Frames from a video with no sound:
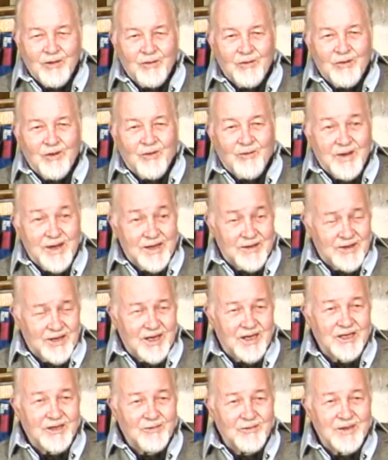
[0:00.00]
where
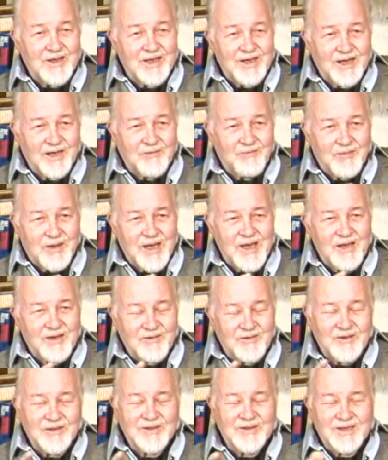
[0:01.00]
the other one had
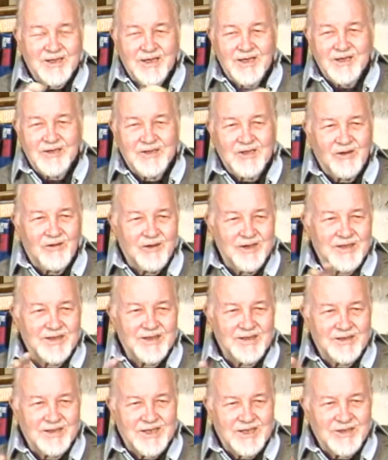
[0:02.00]
been, you see, so it
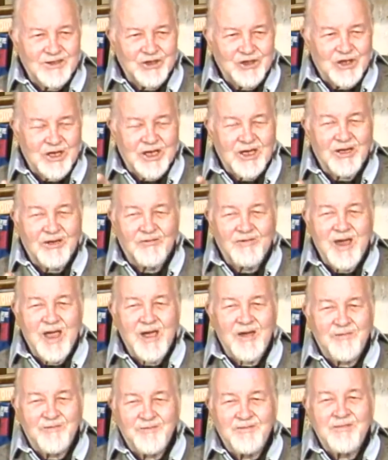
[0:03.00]
didn't jiggle
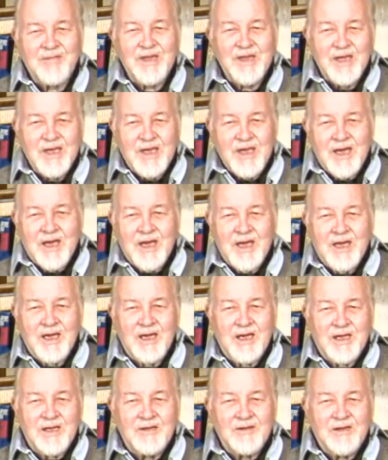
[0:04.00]
around.
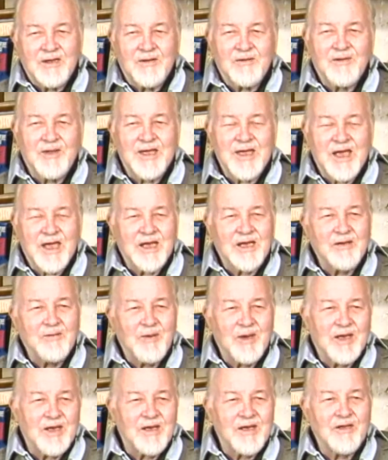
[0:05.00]
And the
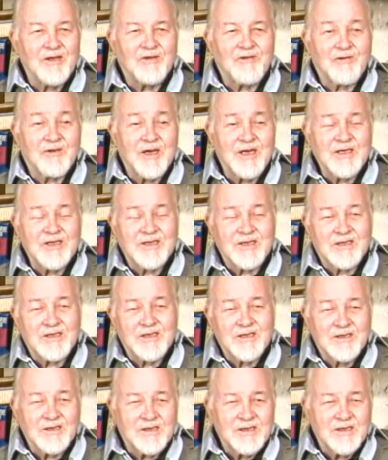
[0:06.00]
animator
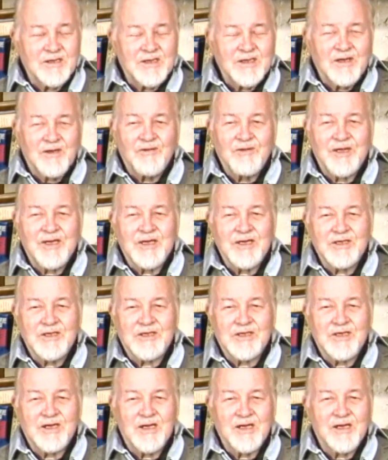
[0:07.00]
traced
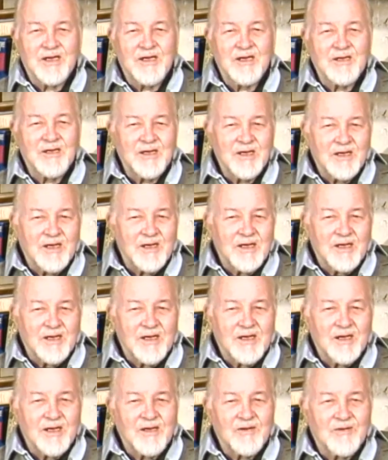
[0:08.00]
these
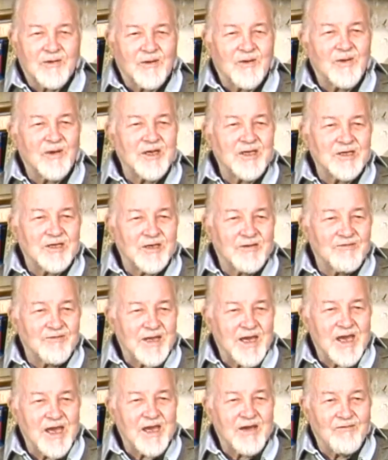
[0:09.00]
drawings of
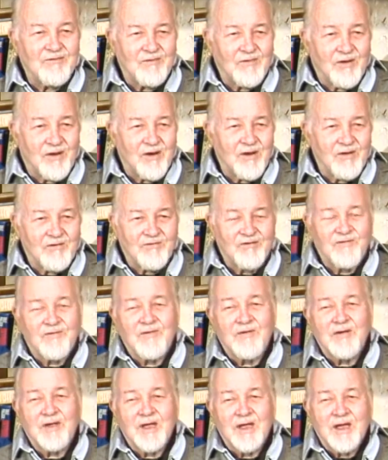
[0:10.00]
Dave off
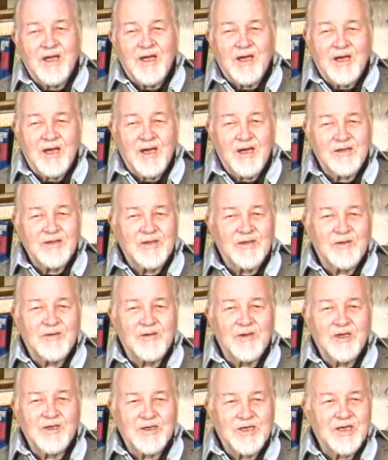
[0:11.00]

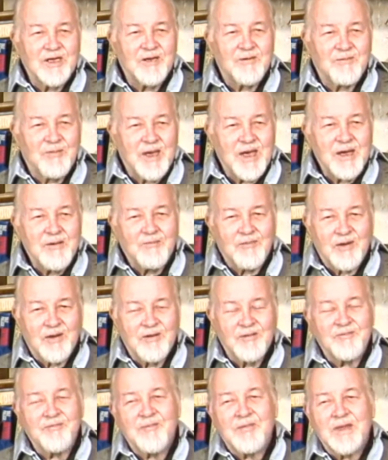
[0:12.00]
onto a sheet of
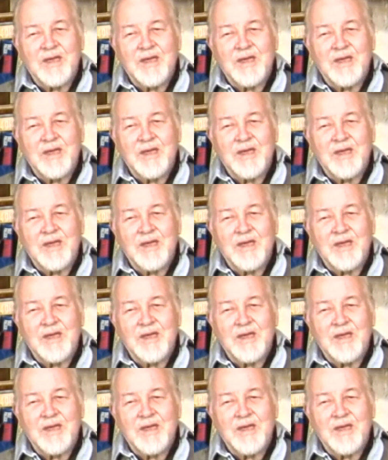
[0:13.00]
paper.